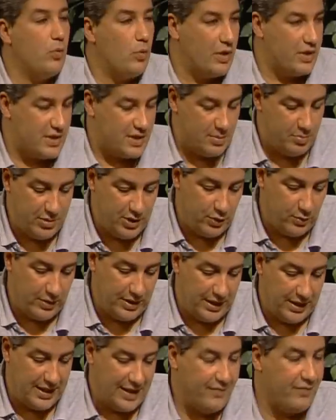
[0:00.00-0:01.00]
wants to be
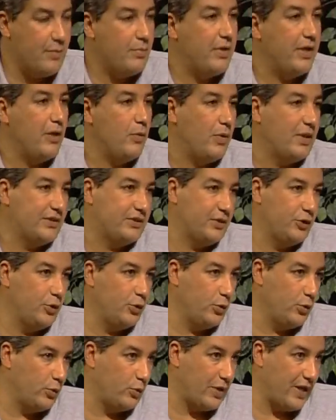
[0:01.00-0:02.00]
green, everybody wants to
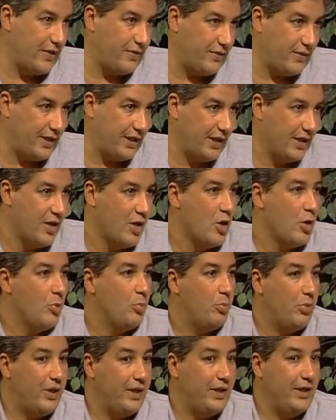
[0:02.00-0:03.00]
do the right thing,
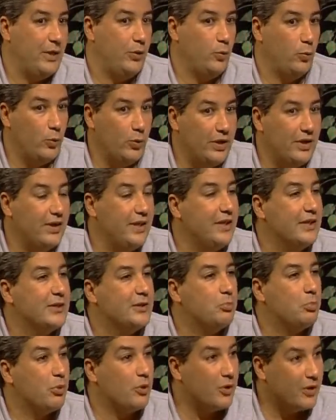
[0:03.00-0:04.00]
but it really
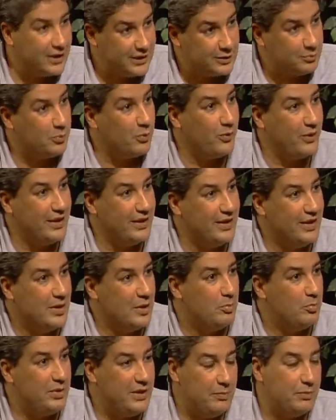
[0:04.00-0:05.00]
is price point.
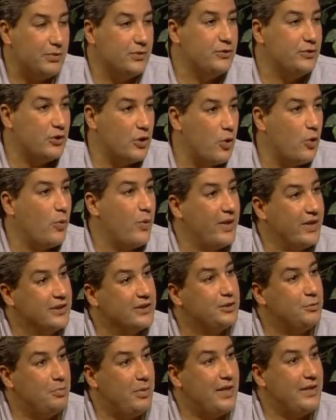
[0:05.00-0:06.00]
People don't want to
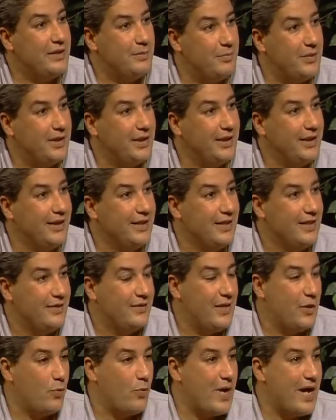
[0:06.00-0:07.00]
spend the money.
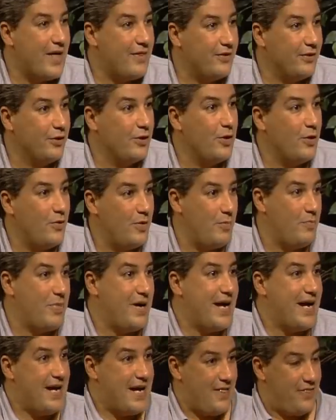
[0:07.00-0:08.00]
They rather go and
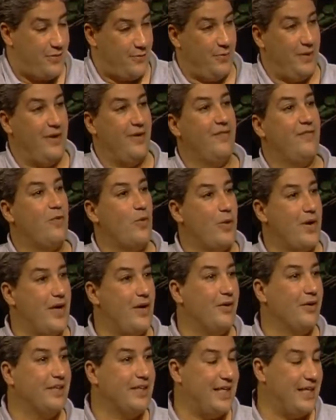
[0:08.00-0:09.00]
buy that $3 or
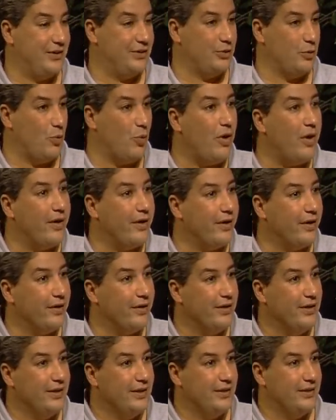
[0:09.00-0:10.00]
$4 case of
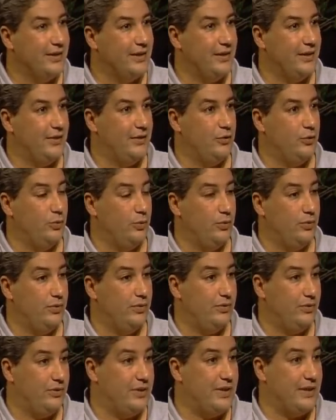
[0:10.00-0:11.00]
water than
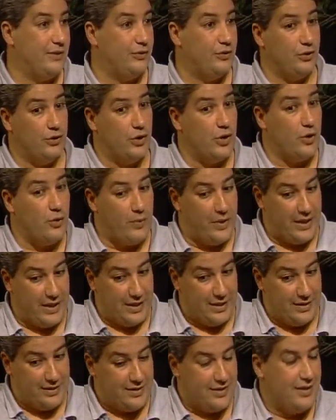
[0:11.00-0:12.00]
to go
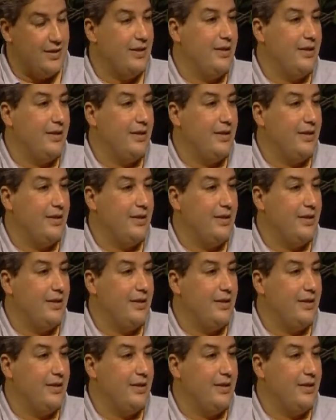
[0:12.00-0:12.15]
and,